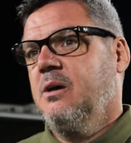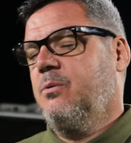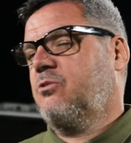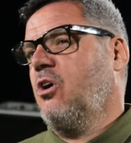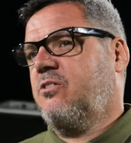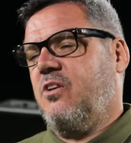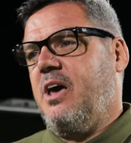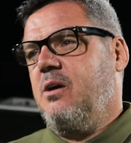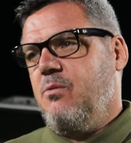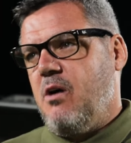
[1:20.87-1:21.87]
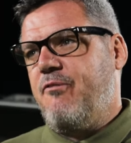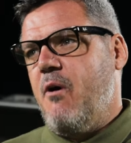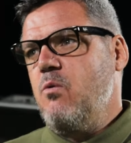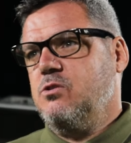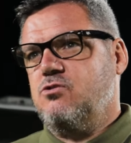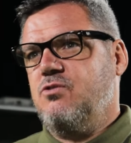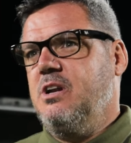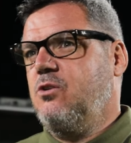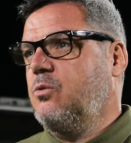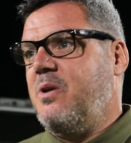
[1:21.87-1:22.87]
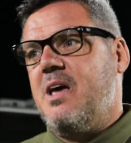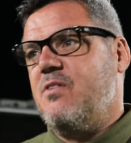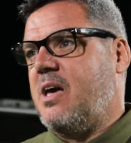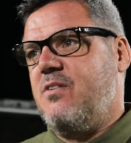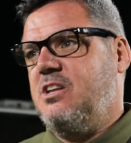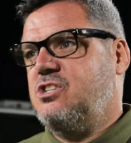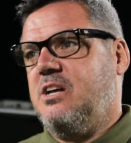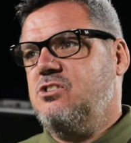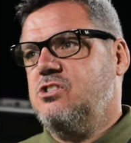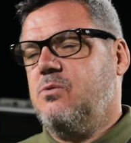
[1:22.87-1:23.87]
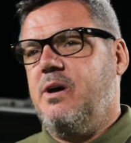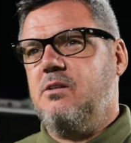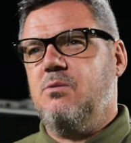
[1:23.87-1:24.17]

But I thought today our focus was really good. We never gave any chances away.